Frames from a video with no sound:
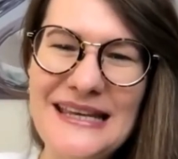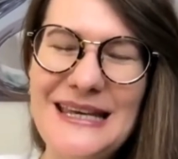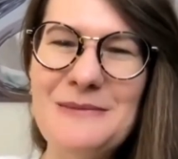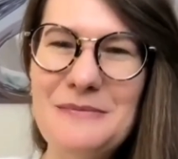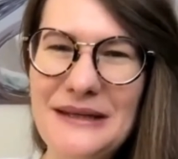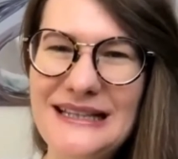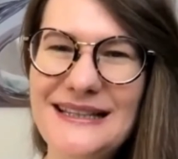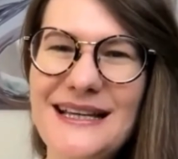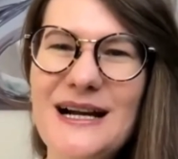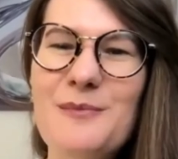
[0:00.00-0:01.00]
in
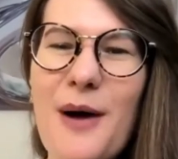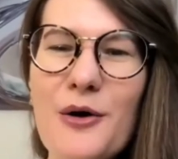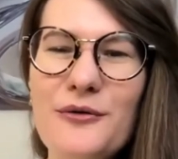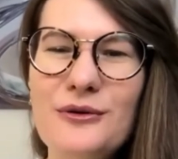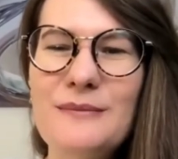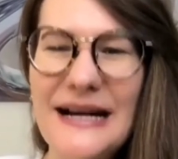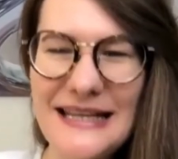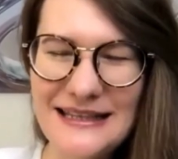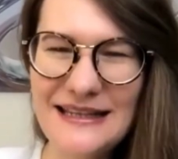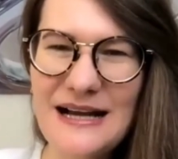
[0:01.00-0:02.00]
building a powerful
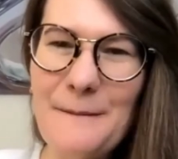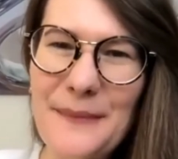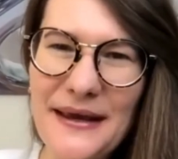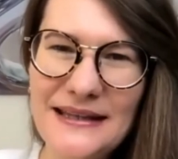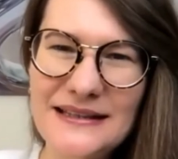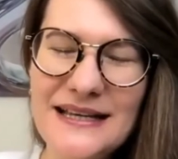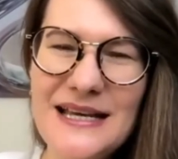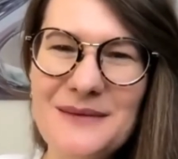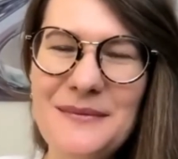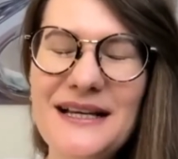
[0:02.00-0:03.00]
marketing campaign?
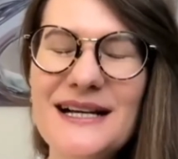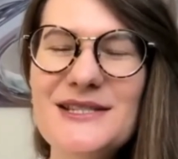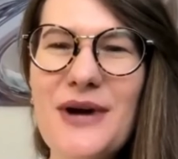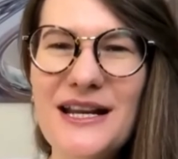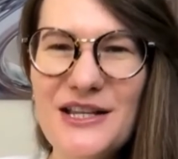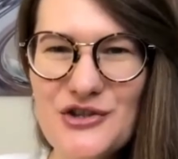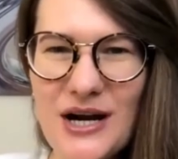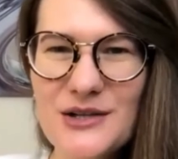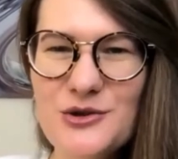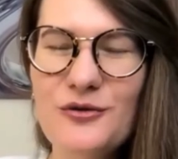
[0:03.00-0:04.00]
Because you are in
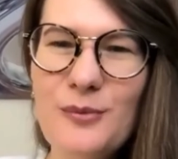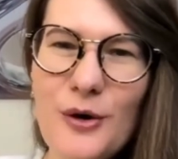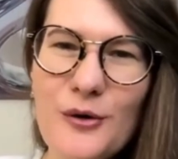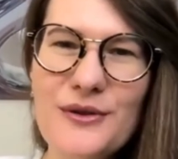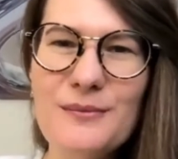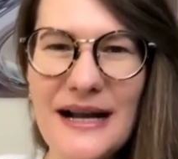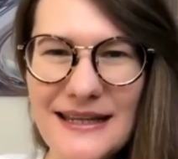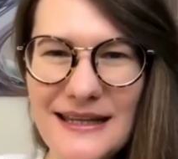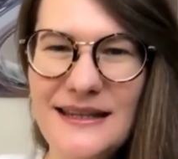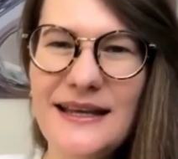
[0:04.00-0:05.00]
charge of both
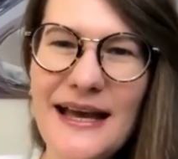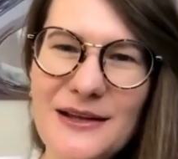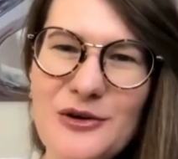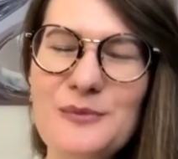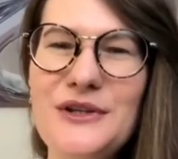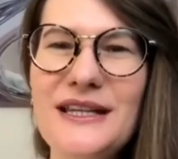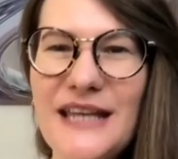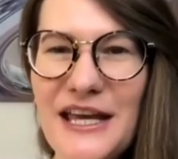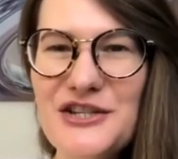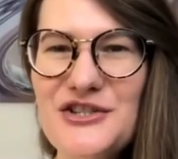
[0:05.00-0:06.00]
marketing and
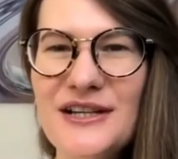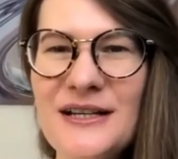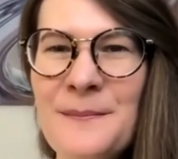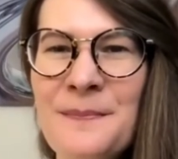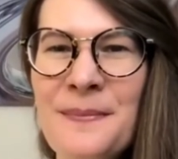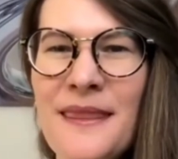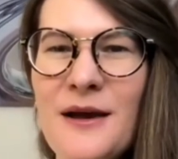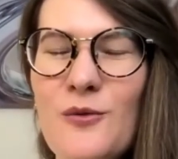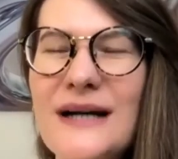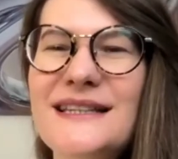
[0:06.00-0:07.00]
communication,
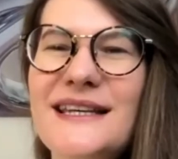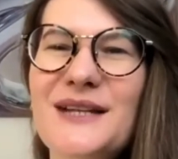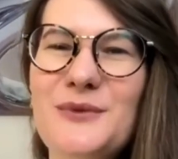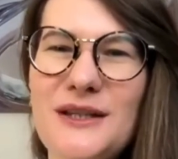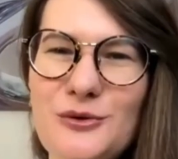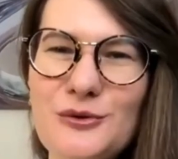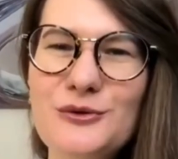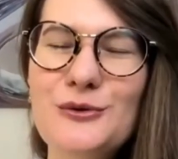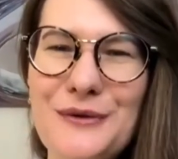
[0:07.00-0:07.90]
what can we do to